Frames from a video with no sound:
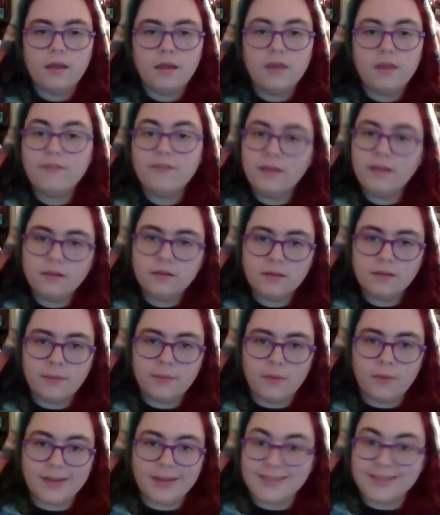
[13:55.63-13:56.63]
If I look at
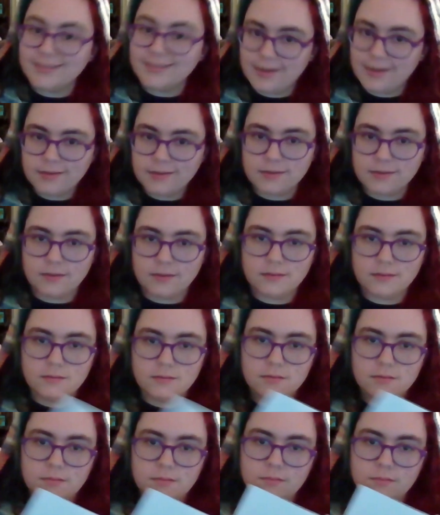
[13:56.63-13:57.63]
my weekly task list,
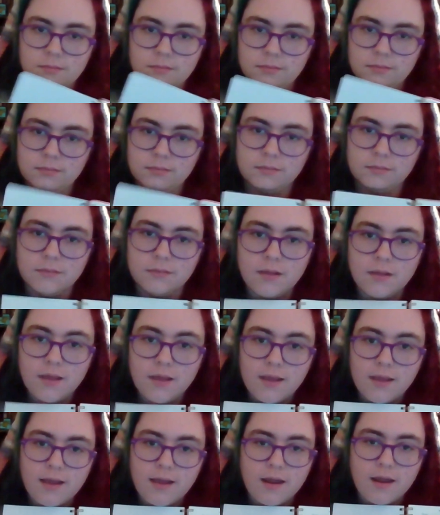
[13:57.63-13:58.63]

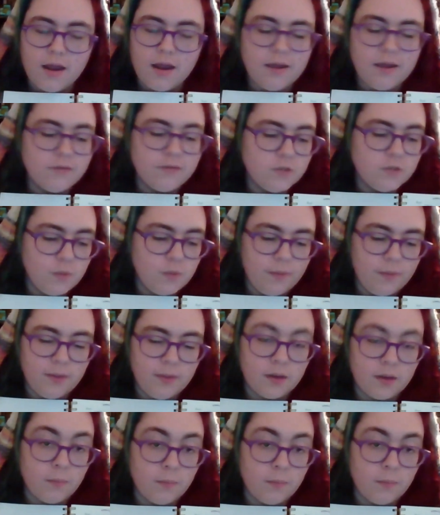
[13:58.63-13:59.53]
I have sweeping